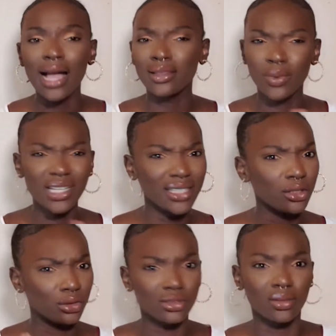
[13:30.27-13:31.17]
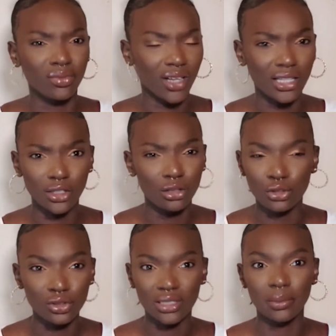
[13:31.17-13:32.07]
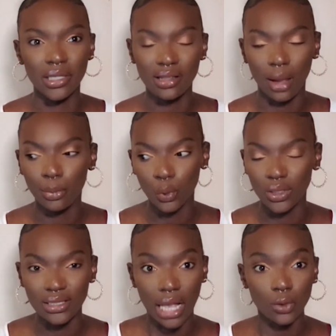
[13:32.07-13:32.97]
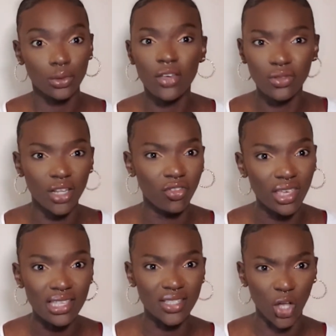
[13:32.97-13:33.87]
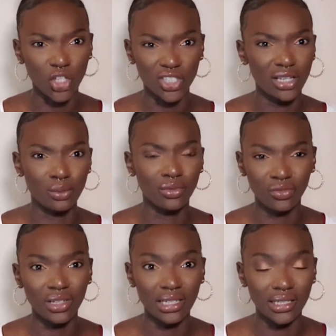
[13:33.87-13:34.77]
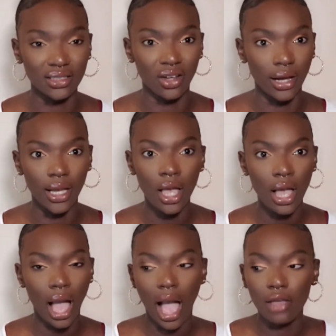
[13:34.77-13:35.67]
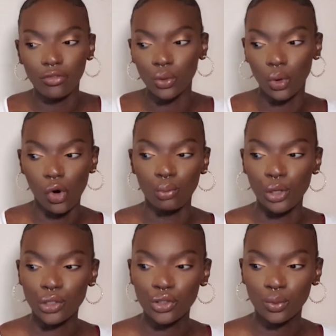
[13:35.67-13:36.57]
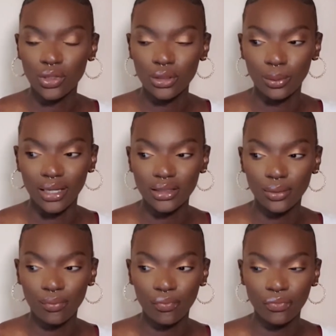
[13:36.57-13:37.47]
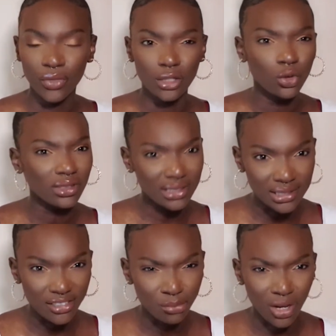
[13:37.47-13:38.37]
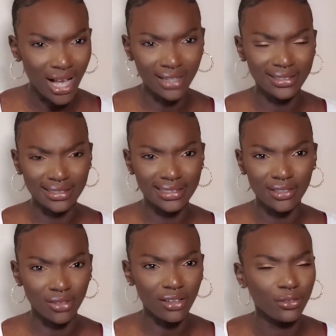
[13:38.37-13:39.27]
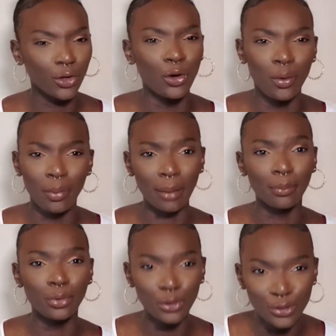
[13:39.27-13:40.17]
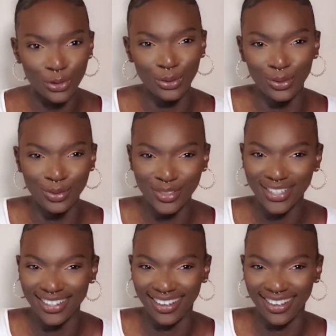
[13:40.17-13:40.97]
and when I say do something, I don't just mean like purely sexual, even if it is like a genuine feeling. Like, I feel almost, what's the word? Not deceived, but kind of deceived. I feel bamboozled.